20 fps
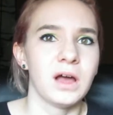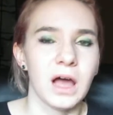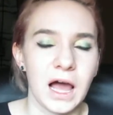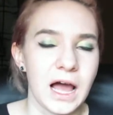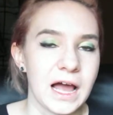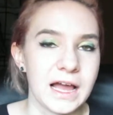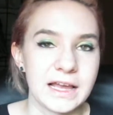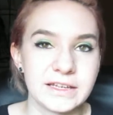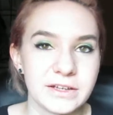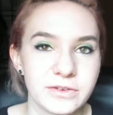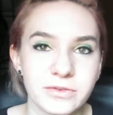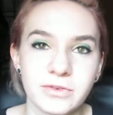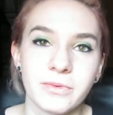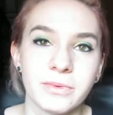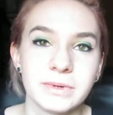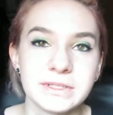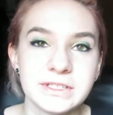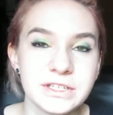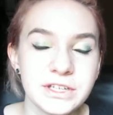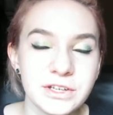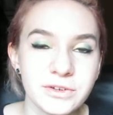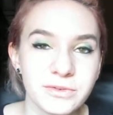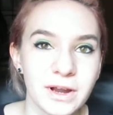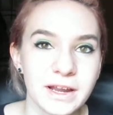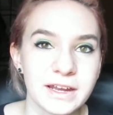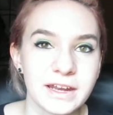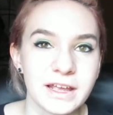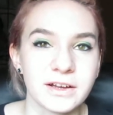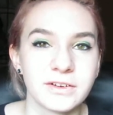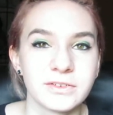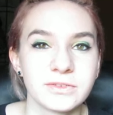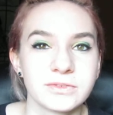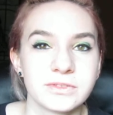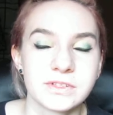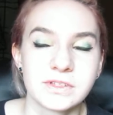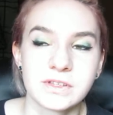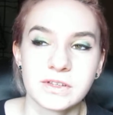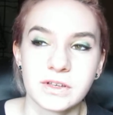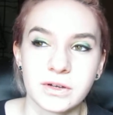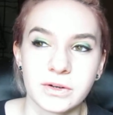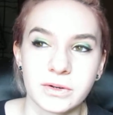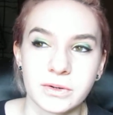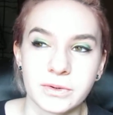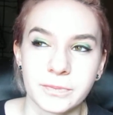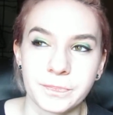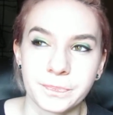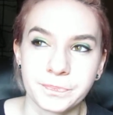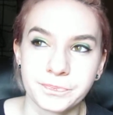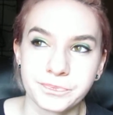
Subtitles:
I don't know what to do right now. So